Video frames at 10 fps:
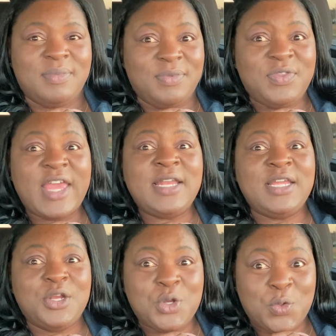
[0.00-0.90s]
They
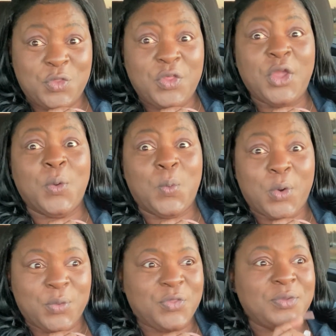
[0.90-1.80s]
need to know their
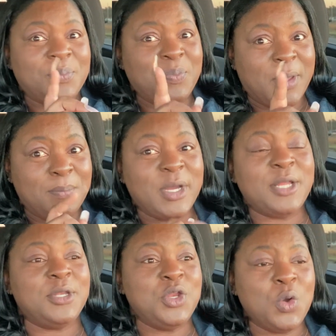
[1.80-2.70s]
worth. But
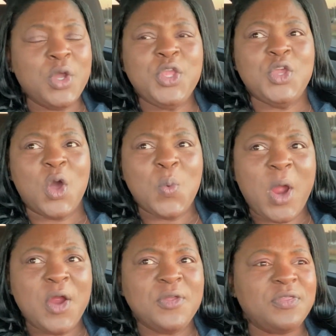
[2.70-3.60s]
knowing your
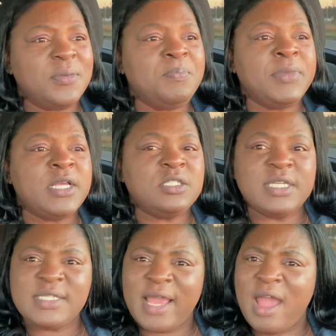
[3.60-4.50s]
worth,
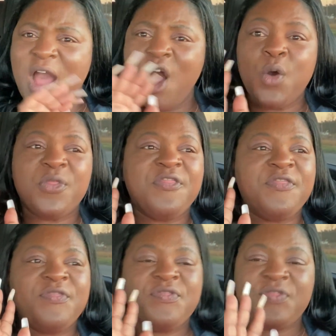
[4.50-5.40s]
just say, oh,
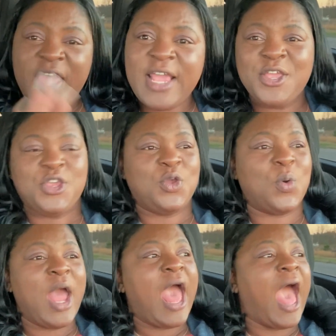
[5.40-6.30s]
thank you.
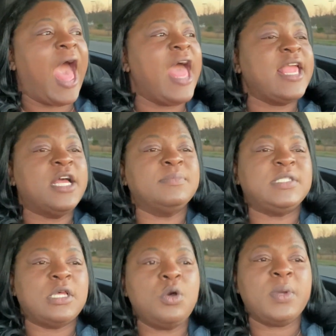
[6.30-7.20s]
I am
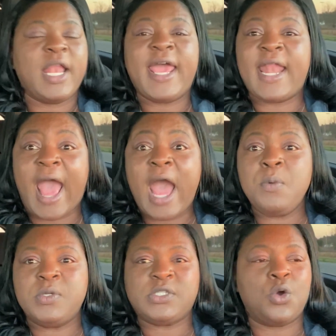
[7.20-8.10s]
so glad I
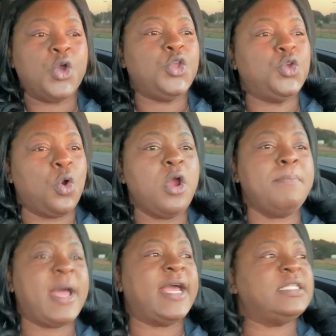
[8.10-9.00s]
was on your
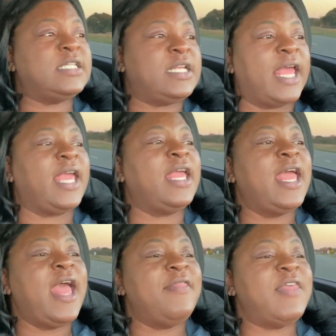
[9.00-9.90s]
mind today
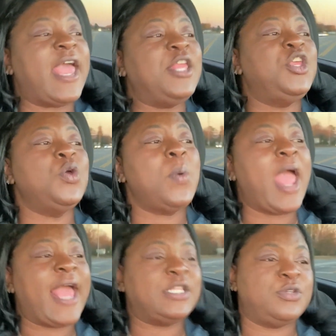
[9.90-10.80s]
that you
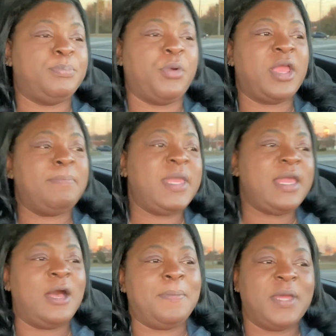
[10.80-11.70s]
had to bring me
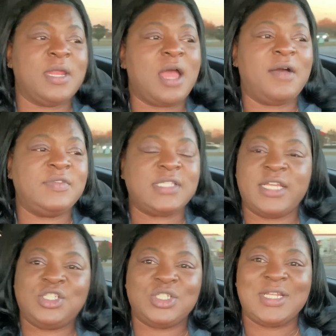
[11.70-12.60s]
up in a
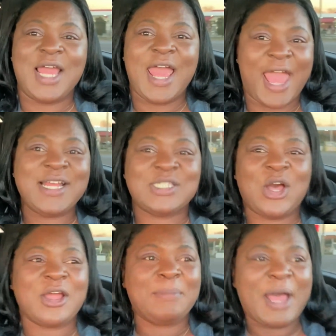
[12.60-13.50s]
conversation and
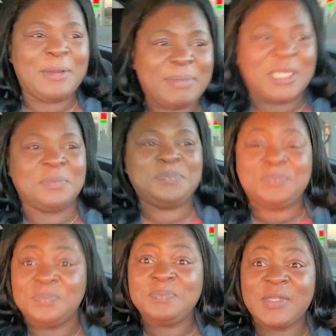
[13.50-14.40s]
talk about me.
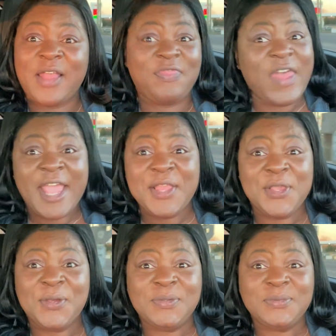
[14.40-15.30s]
Thank you.